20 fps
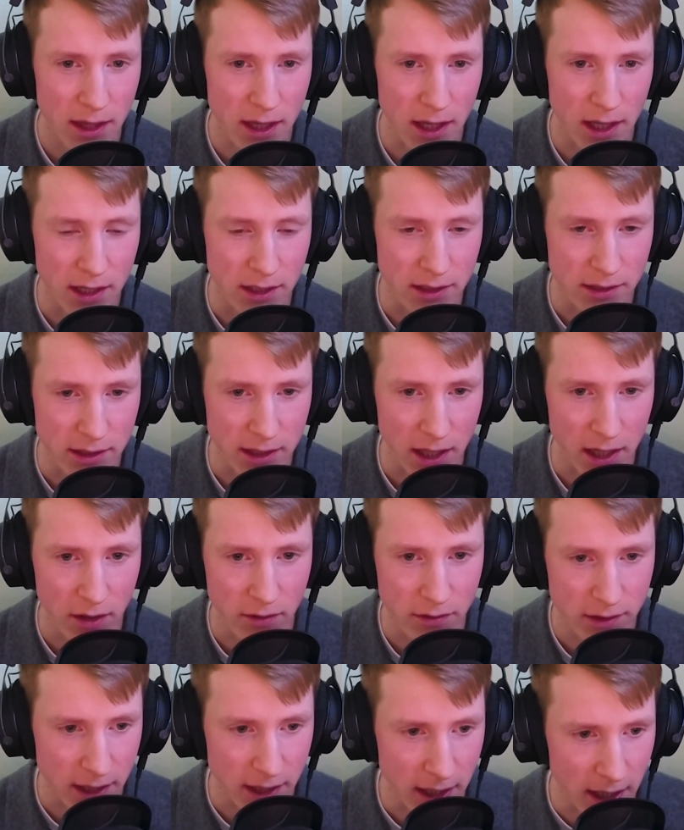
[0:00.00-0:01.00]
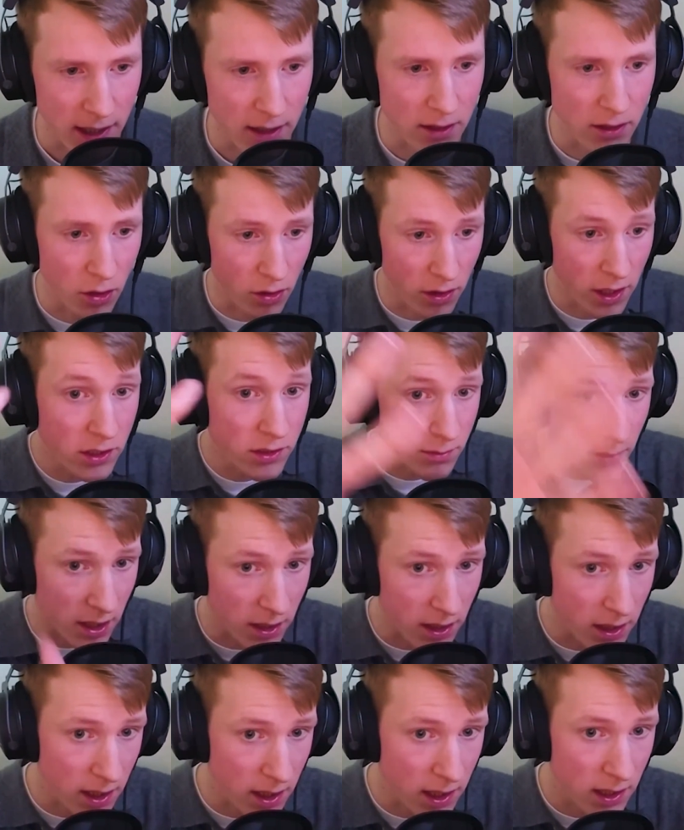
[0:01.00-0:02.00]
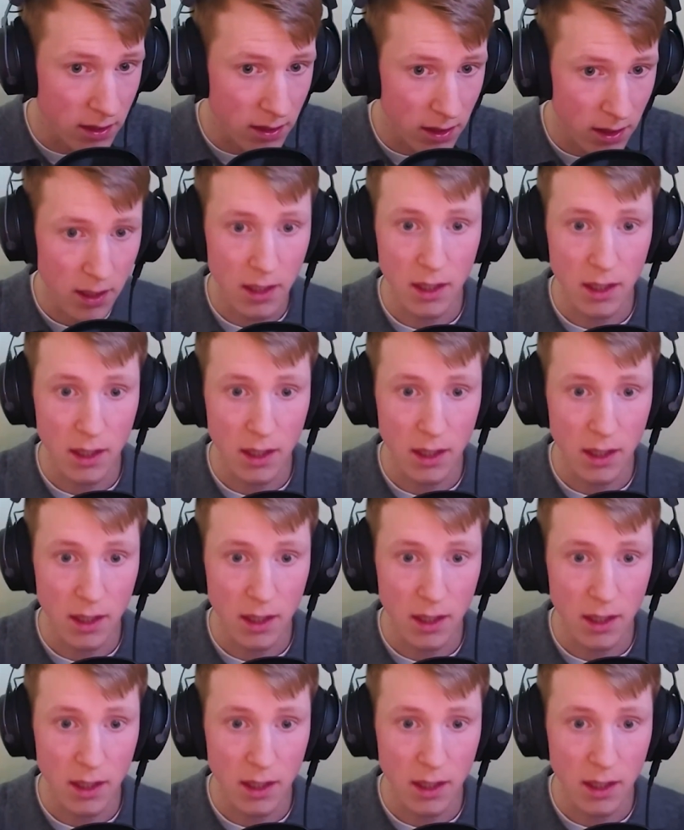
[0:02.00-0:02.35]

That instead of saying, no, there's marketing